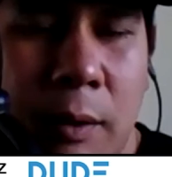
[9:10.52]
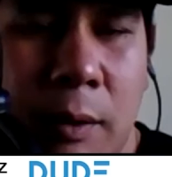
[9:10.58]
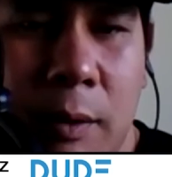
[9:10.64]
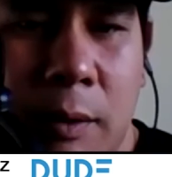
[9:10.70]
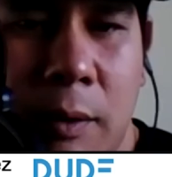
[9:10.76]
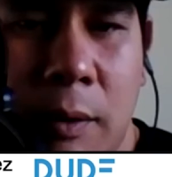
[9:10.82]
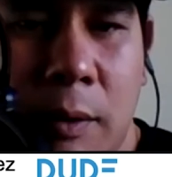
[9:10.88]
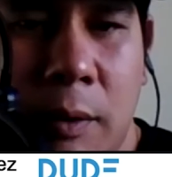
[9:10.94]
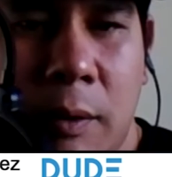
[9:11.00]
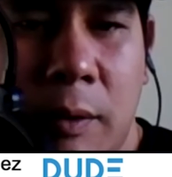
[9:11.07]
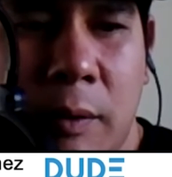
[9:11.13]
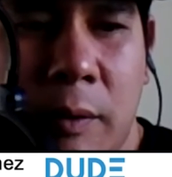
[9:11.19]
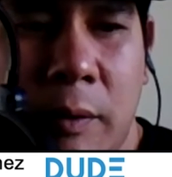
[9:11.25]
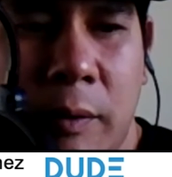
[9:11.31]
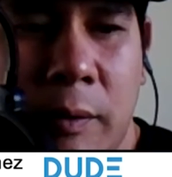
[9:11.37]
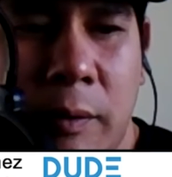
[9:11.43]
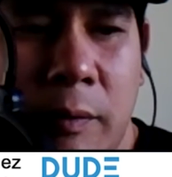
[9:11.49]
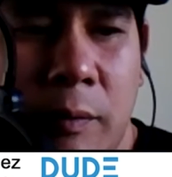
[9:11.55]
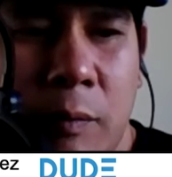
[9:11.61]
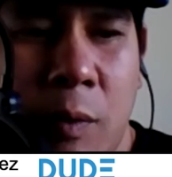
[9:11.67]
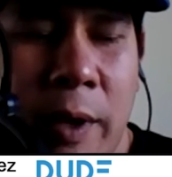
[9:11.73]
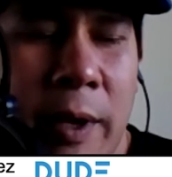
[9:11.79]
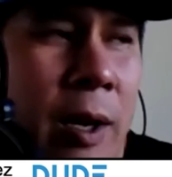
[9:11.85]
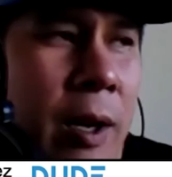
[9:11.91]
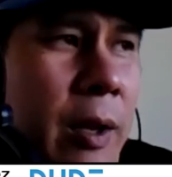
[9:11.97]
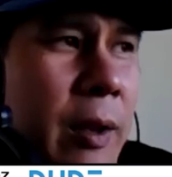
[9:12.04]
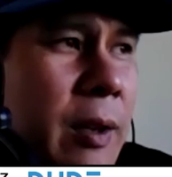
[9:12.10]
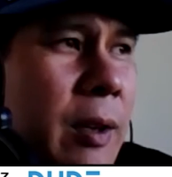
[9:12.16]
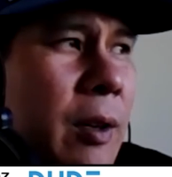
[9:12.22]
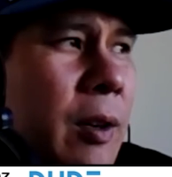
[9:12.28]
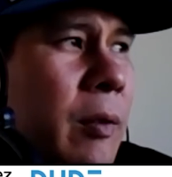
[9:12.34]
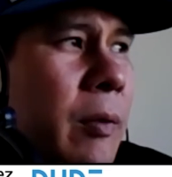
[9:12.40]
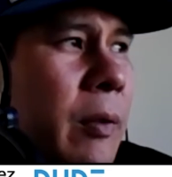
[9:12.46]
degrees of that. So, well, the,
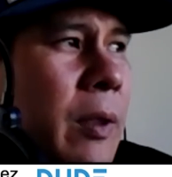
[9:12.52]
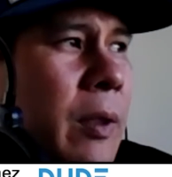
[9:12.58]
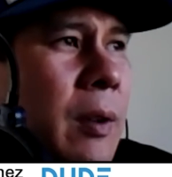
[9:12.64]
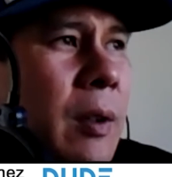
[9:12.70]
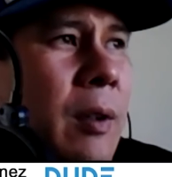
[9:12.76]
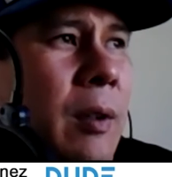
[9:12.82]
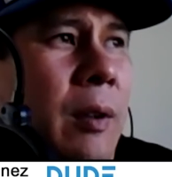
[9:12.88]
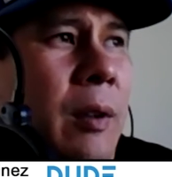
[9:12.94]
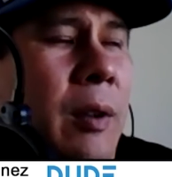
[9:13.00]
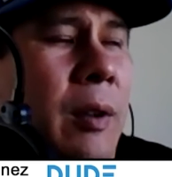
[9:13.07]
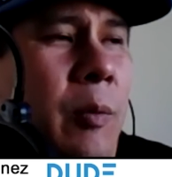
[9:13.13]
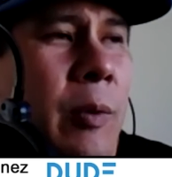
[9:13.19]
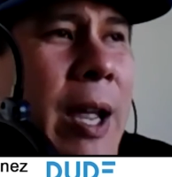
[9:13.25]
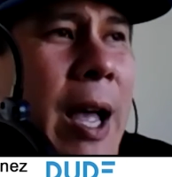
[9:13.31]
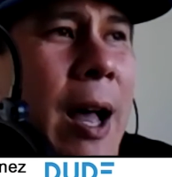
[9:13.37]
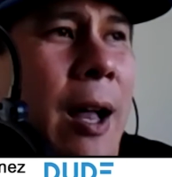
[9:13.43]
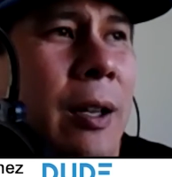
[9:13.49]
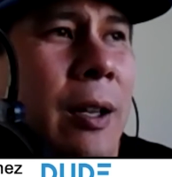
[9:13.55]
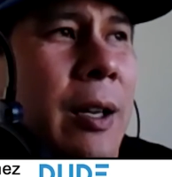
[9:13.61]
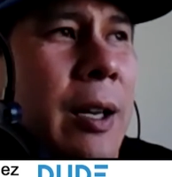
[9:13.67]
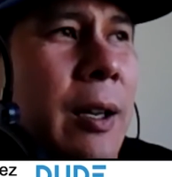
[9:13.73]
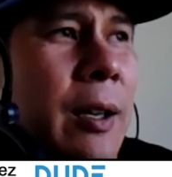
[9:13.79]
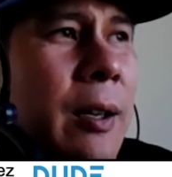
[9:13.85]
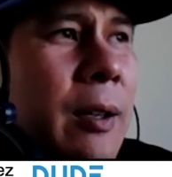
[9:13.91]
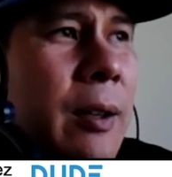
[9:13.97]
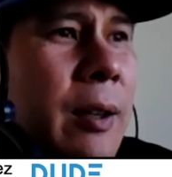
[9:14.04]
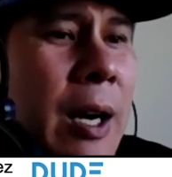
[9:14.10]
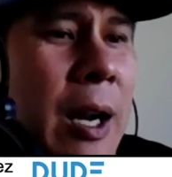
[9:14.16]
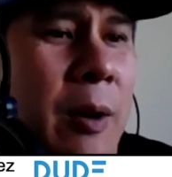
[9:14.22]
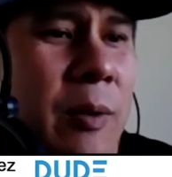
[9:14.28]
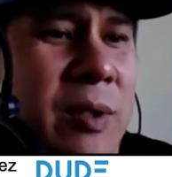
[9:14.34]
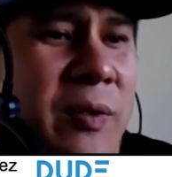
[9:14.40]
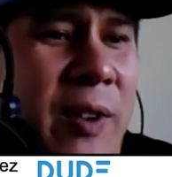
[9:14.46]
you know, the, the reality that
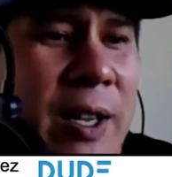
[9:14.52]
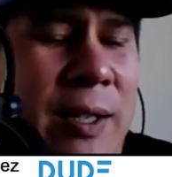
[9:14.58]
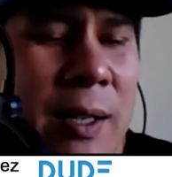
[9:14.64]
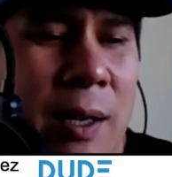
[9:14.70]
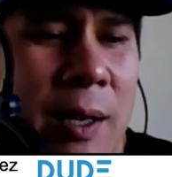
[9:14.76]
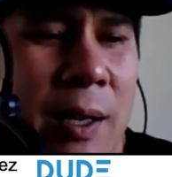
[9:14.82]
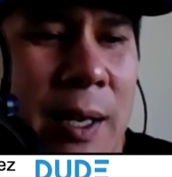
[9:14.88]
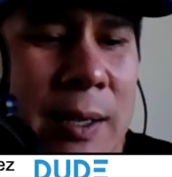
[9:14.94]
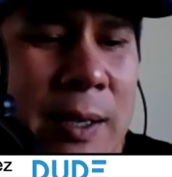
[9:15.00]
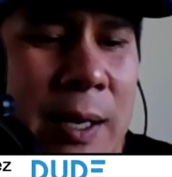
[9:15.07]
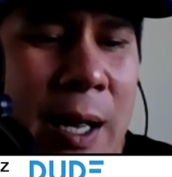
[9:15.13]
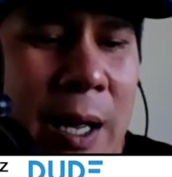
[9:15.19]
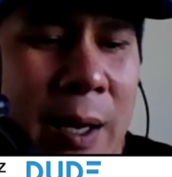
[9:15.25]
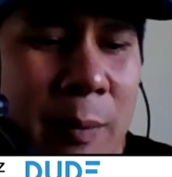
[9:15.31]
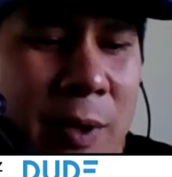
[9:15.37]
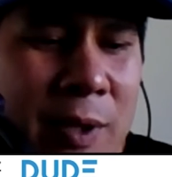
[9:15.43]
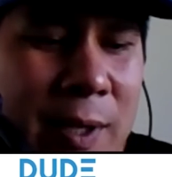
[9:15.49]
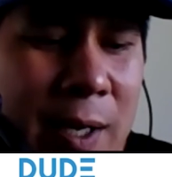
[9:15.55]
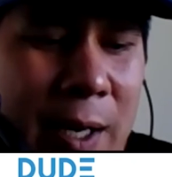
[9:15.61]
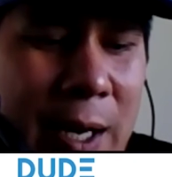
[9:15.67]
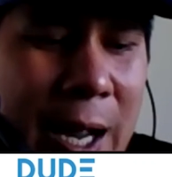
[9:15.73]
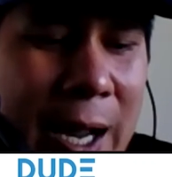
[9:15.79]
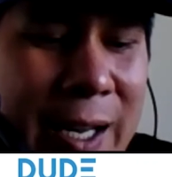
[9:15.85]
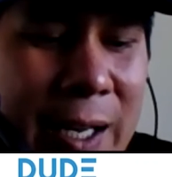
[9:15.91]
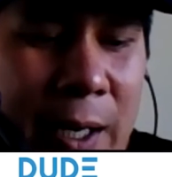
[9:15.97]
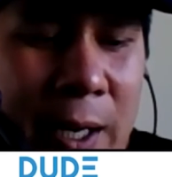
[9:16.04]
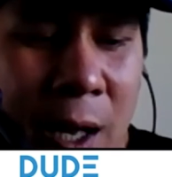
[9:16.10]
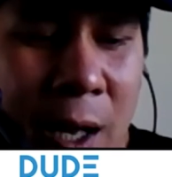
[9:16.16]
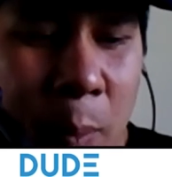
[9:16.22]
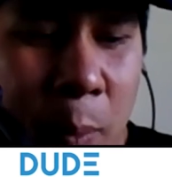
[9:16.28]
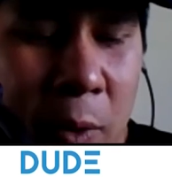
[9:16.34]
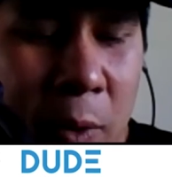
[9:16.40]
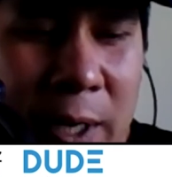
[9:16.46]
I was facing at that time is like, I get
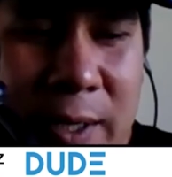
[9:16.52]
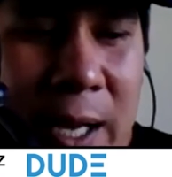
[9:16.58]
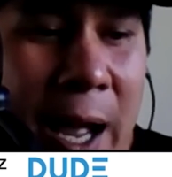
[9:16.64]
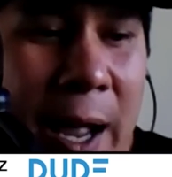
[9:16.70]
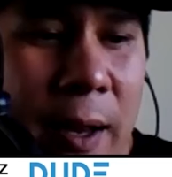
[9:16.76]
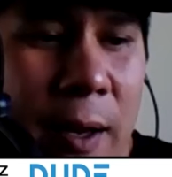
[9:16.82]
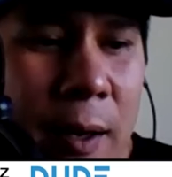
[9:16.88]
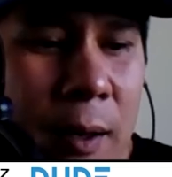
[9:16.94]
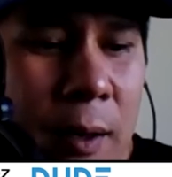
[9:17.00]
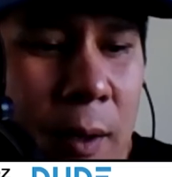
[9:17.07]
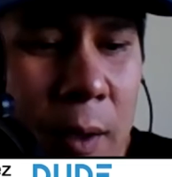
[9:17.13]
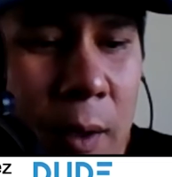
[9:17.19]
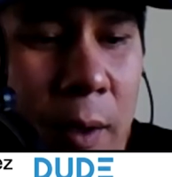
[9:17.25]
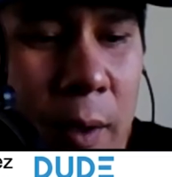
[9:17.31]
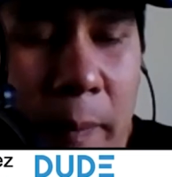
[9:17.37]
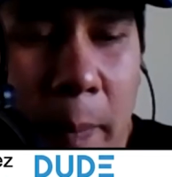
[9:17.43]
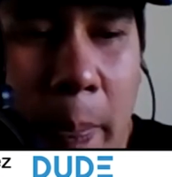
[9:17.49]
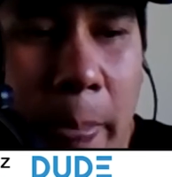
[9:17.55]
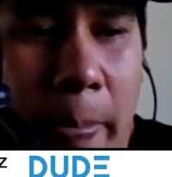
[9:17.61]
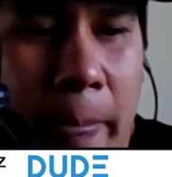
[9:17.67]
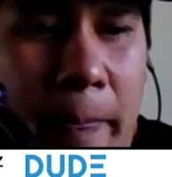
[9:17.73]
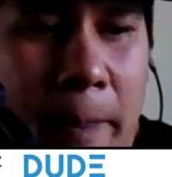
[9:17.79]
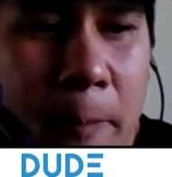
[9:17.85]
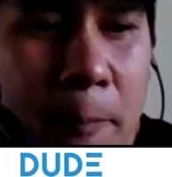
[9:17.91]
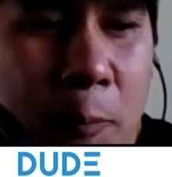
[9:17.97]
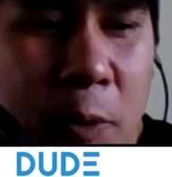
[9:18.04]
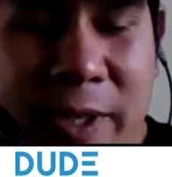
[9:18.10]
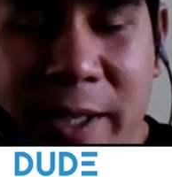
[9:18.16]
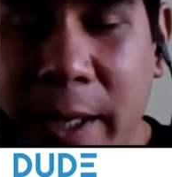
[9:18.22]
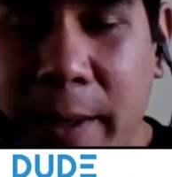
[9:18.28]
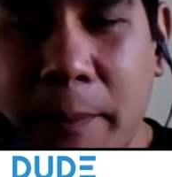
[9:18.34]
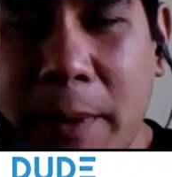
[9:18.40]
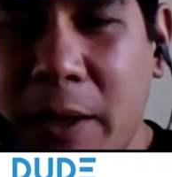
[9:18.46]
help or I die.
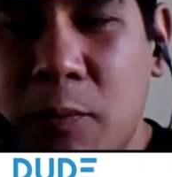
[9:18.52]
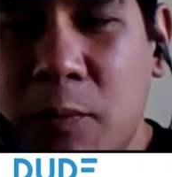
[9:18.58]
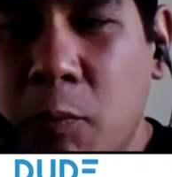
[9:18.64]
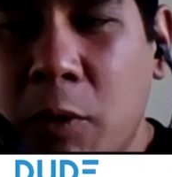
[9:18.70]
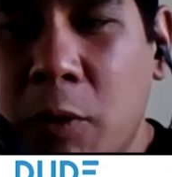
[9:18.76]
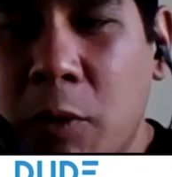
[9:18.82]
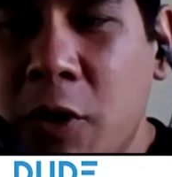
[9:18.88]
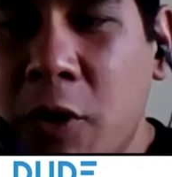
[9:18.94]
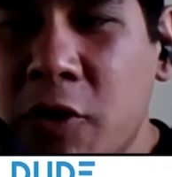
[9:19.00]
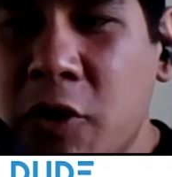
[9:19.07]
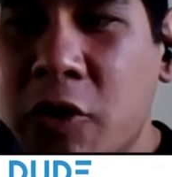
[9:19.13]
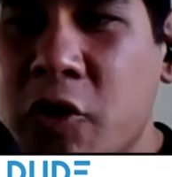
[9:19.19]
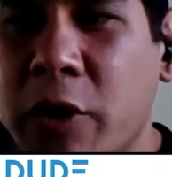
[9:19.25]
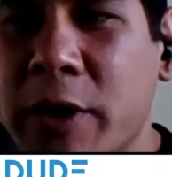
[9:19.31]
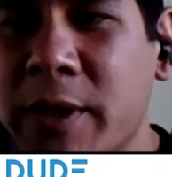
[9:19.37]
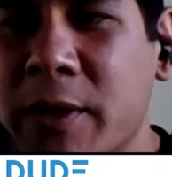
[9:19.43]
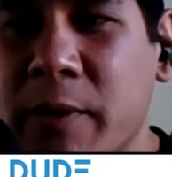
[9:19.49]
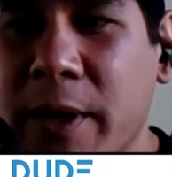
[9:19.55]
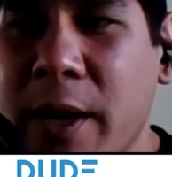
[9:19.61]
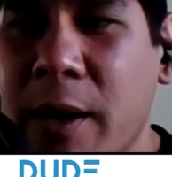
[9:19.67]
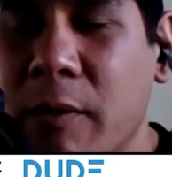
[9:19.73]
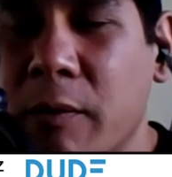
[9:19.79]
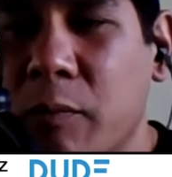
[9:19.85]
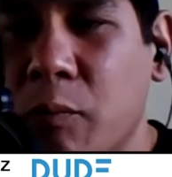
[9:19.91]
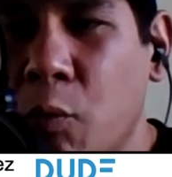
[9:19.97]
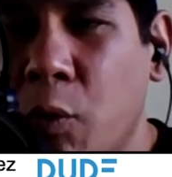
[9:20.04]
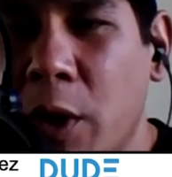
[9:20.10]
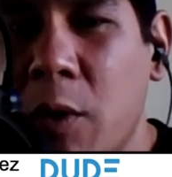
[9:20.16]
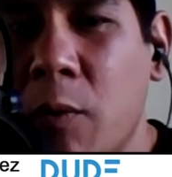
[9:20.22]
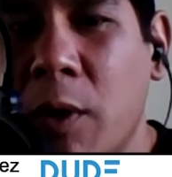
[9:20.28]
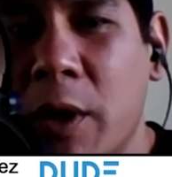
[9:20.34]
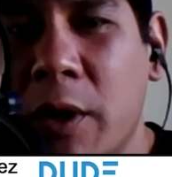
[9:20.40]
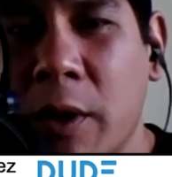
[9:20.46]
What's it? That's what, those are your choices right now. What do
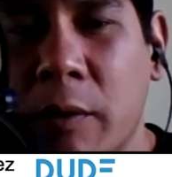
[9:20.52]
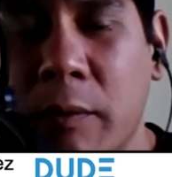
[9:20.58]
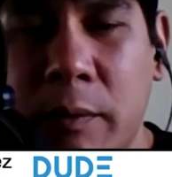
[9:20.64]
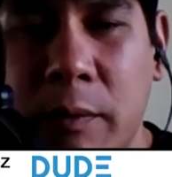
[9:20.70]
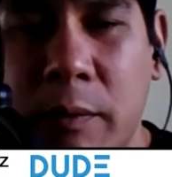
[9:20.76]
you want to do?